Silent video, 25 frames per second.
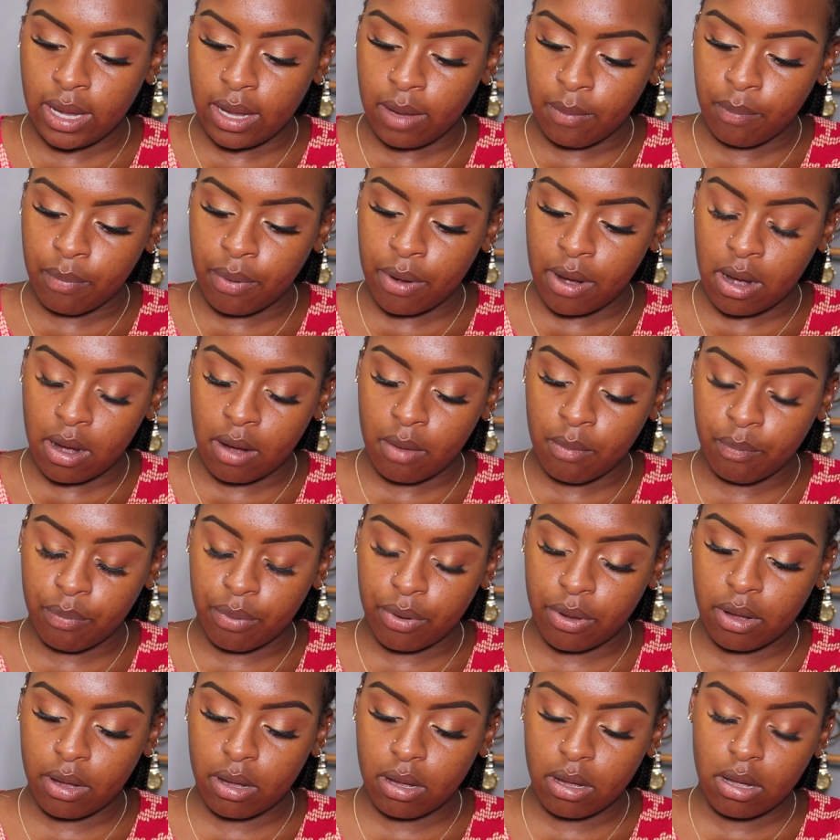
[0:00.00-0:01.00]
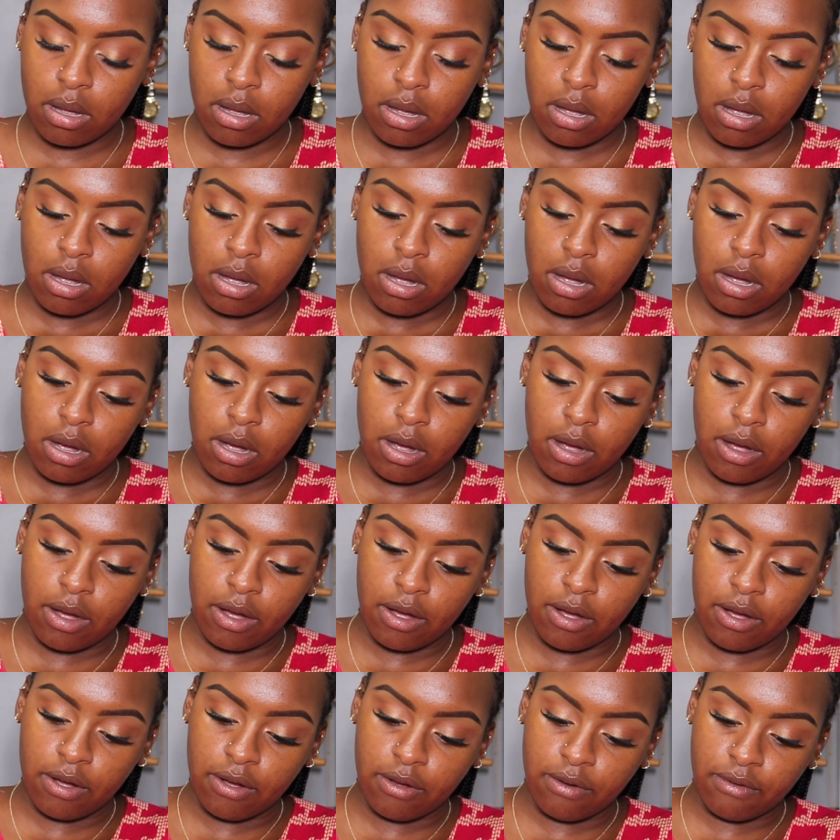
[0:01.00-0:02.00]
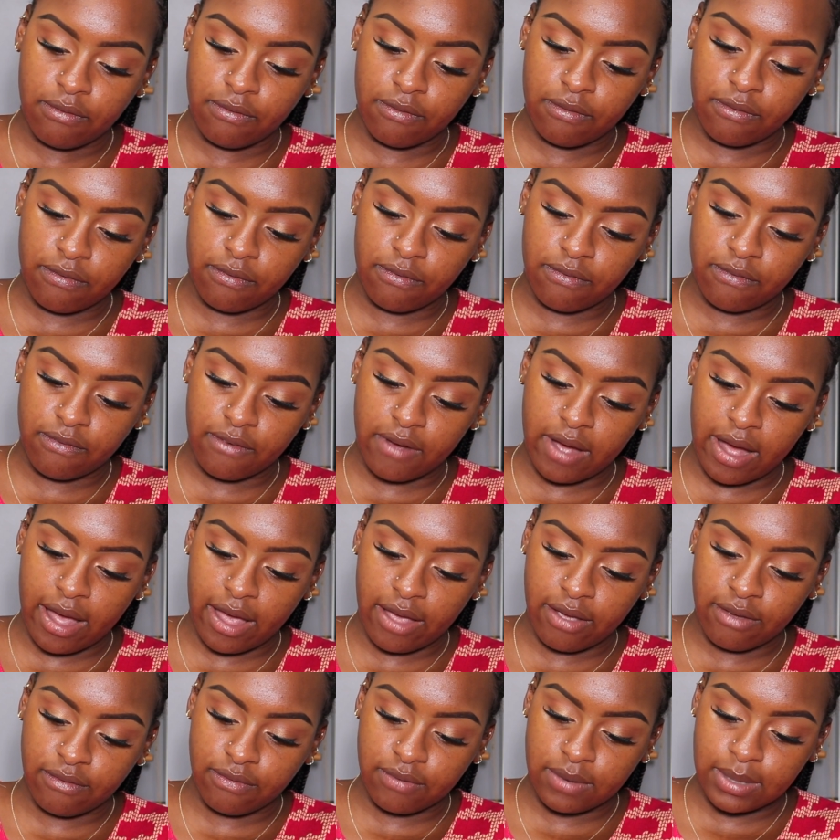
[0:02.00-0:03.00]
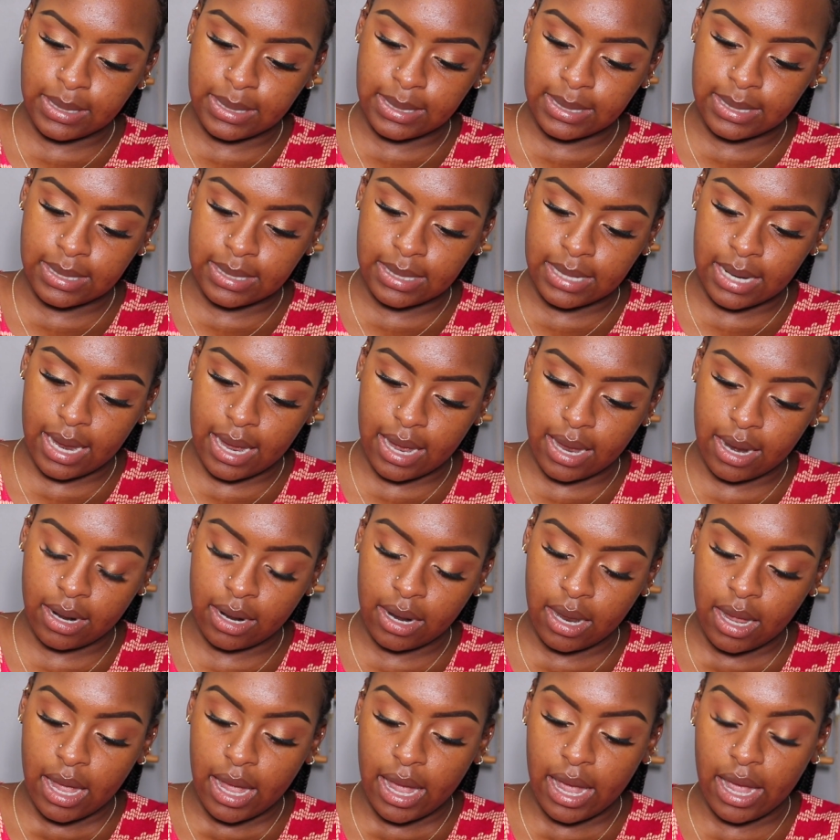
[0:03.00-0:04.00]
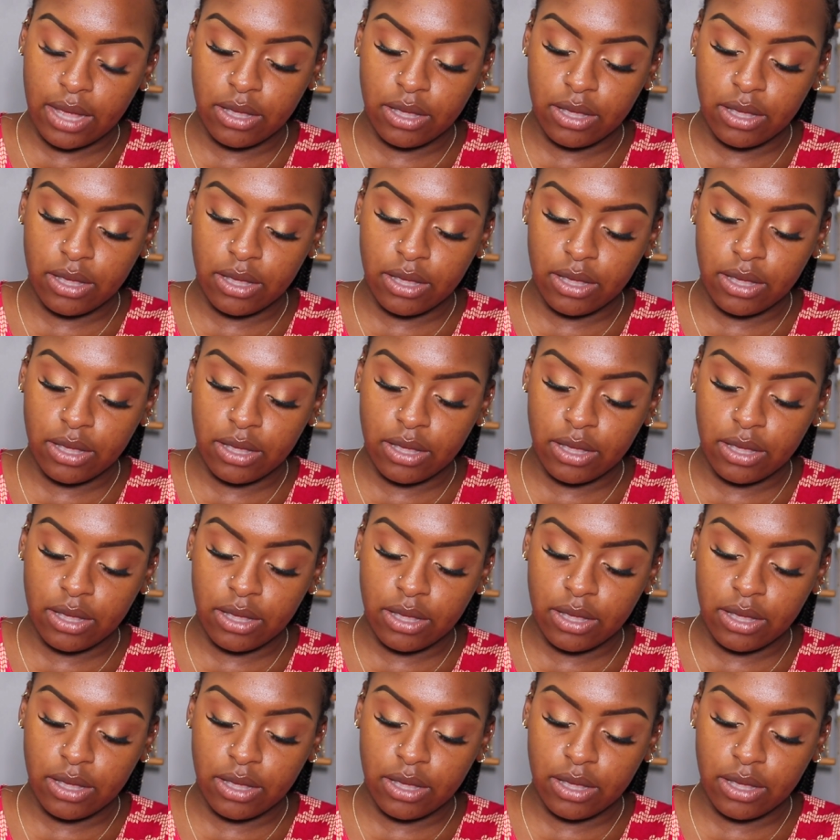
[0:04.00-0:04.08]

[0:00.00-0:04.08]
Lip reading: a pump of 510.